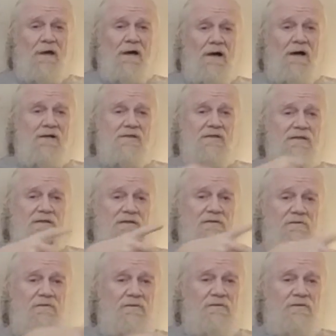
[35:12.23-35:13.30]
I said,
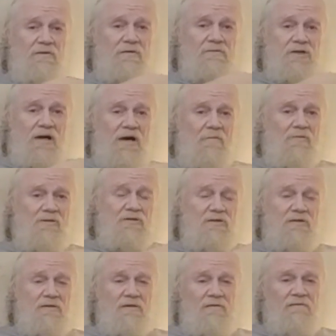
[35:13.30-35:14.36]
your job is to
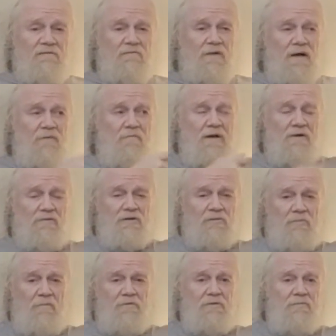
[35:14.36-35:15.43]
deliver my mail, come
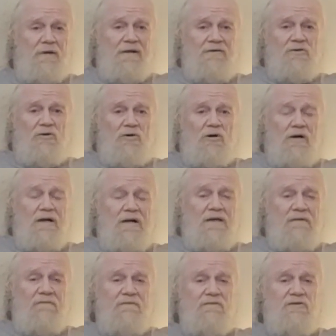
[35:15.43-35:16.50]
up to my door and give
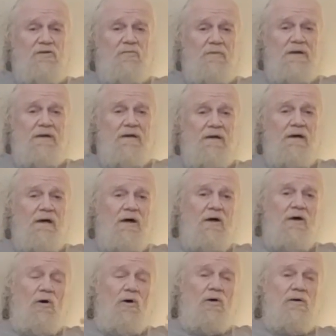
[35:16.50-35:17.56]
it to me,
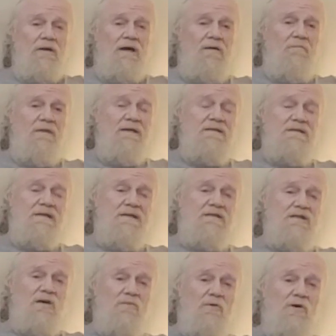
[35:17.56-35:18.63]
or let me send
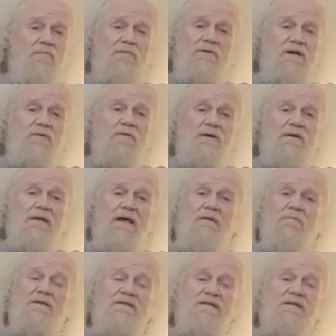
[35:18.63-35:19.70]
someone, but they wouldn't let me
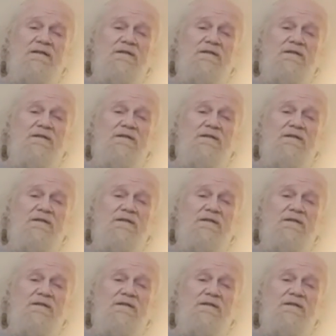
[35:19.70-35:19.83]
send